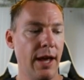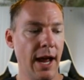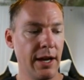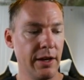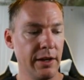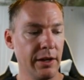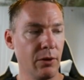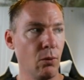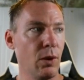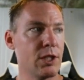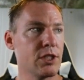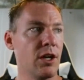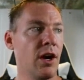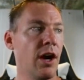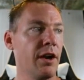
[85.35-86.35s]
editing
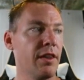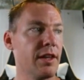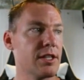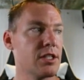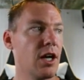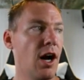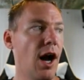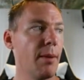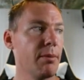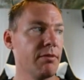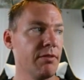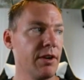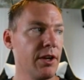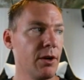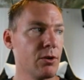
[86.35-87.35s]
what's on the
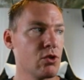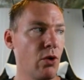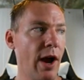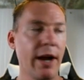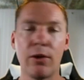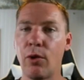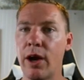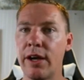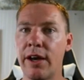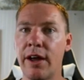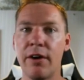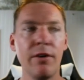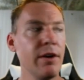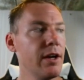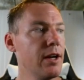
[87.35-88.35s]
top video track right
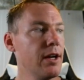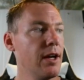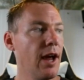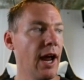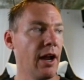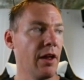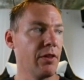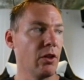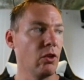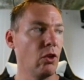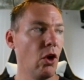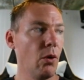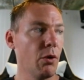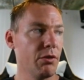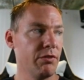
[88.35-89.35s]
now, and on the
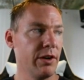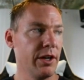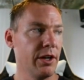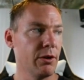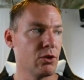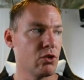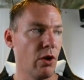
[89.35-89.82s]
lower video